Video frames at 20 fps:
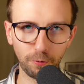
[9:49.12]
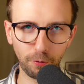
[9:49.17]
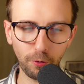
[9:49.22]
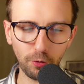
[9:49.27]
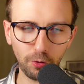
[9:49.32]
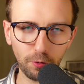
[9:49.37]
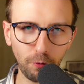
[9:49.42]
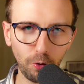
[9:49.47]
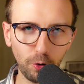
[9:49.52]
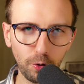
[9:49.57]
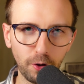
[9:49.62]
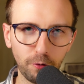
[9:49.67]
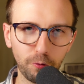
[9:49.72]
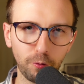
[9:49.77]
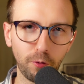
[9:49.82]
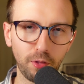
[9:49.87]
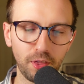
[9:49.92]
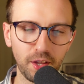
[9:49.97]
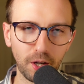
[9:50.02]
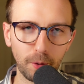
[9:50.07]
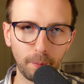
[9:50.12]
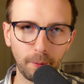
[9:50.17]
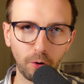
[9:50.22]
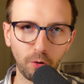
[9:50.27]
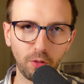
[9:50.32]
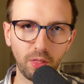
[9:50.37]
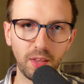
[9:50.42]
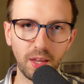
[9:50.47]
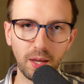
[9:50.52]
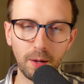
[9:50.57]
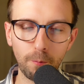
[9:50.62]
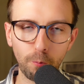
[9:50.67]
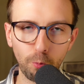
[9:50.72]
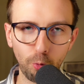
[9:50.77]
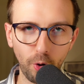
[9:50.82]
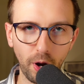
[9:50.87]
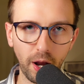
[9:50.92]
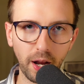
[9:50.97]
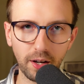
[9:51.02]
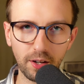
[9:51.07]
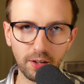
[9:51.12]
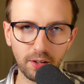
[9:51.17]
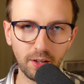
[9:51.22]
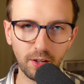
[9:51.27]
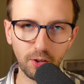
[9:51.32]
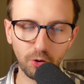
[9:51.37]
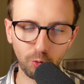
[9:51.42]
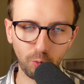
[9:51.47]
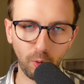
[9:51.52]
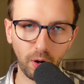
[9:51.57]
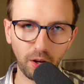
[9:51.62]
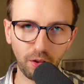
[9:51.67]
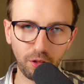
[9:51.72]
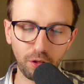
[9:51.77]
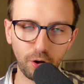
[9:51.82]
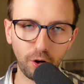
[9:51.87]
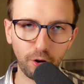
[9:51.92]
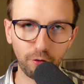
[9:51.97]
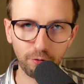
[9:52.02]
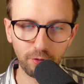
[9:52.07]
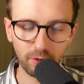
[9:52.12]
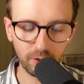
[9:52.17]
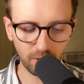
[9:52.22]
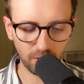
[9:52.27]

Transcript: first of all, you have to think about the brand strength of